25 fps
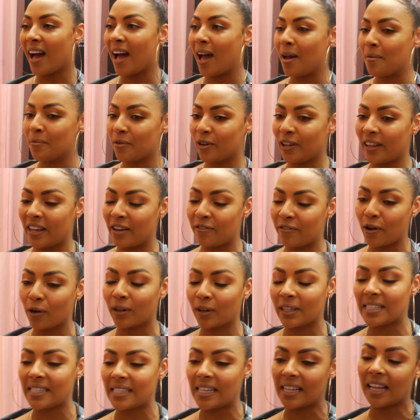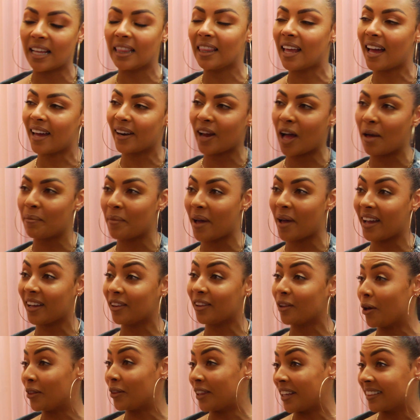I'm really focusing a lot on my
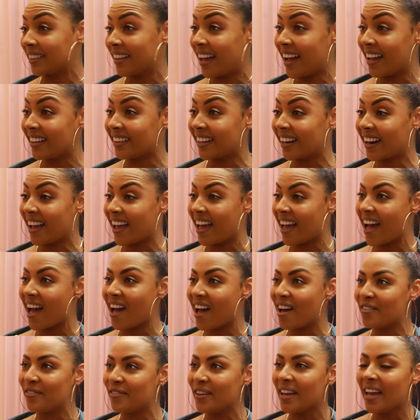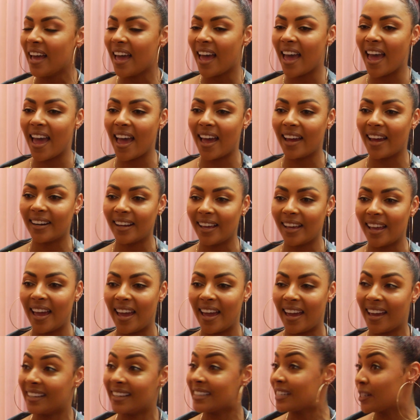clothing line that I have and
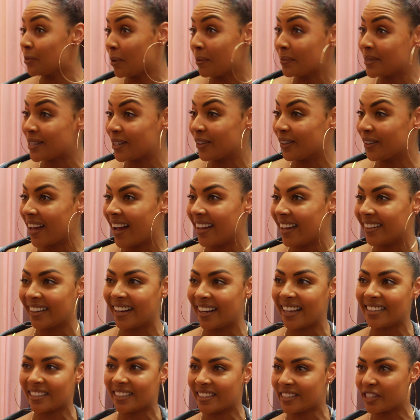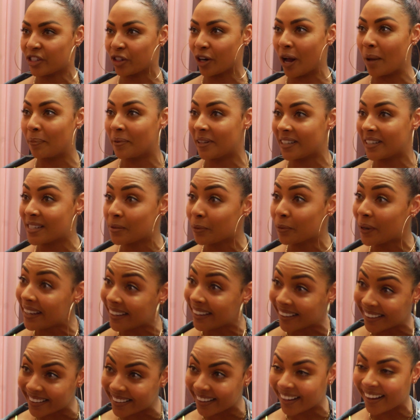a swimsuit line that I just dropped this
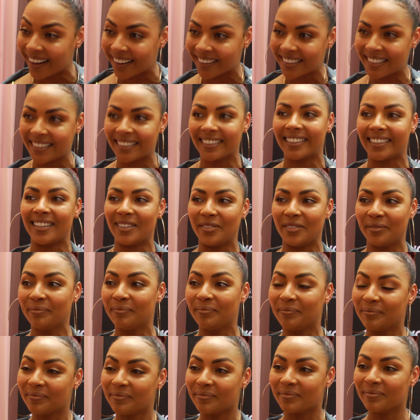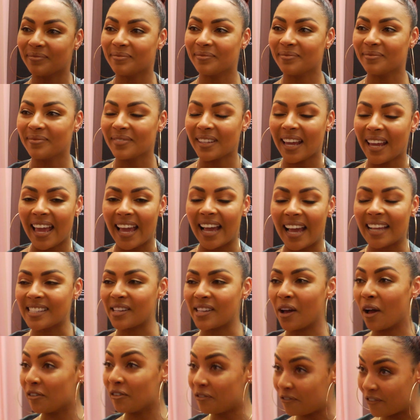week, actually. It's
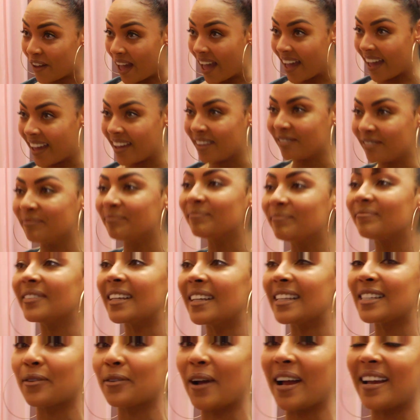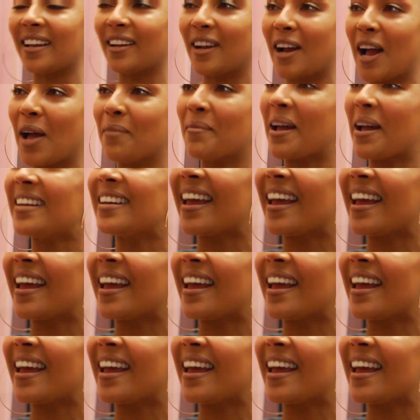called Phae. It's right here on my